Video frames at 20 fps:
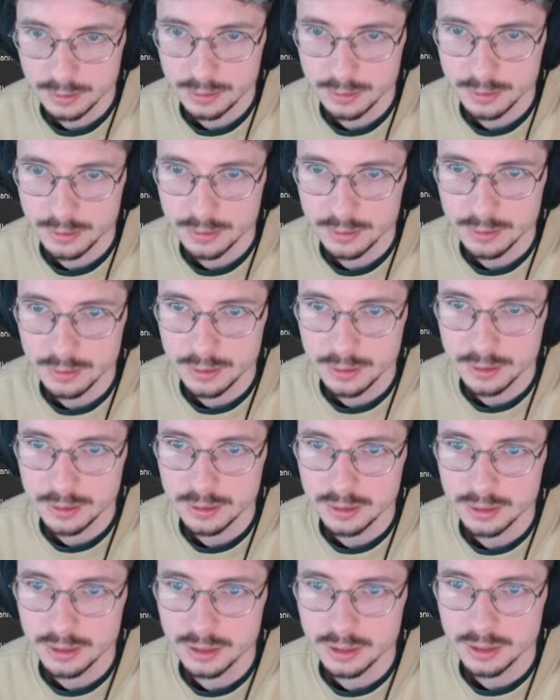My name's
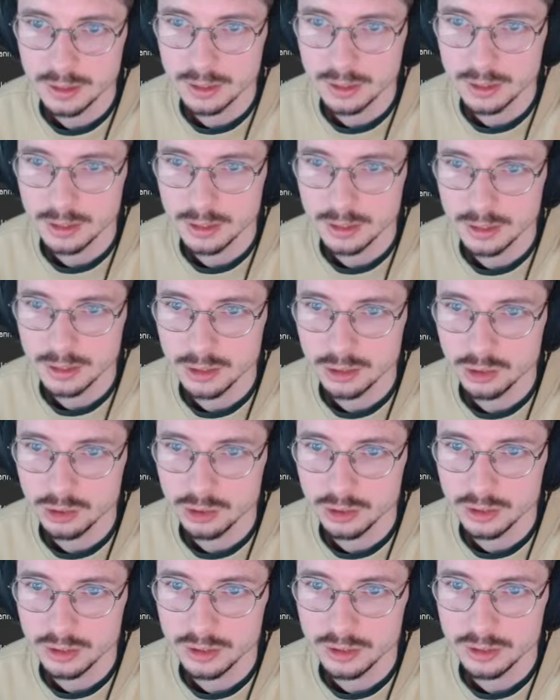Ian and I really like
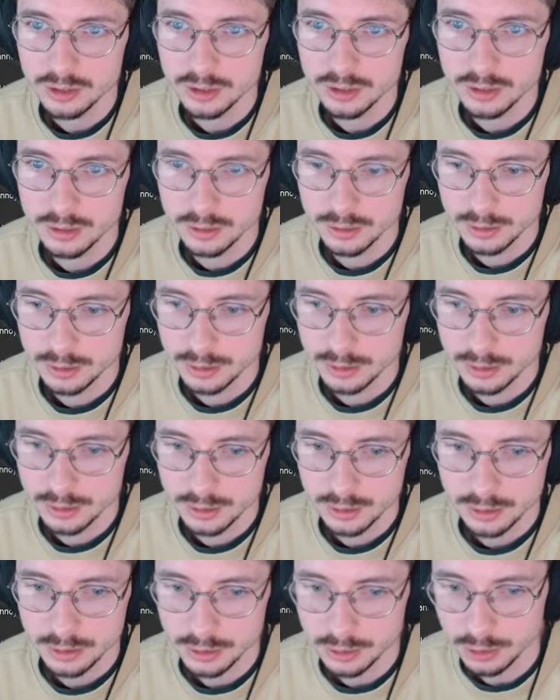coins. Kid
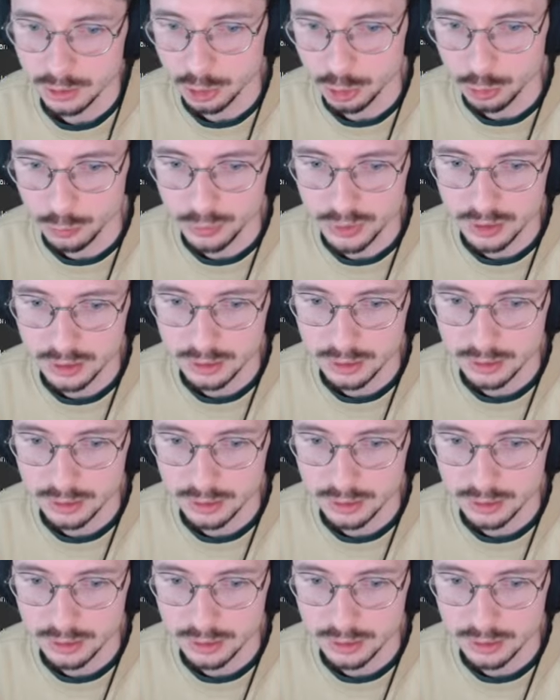Michael. Oops.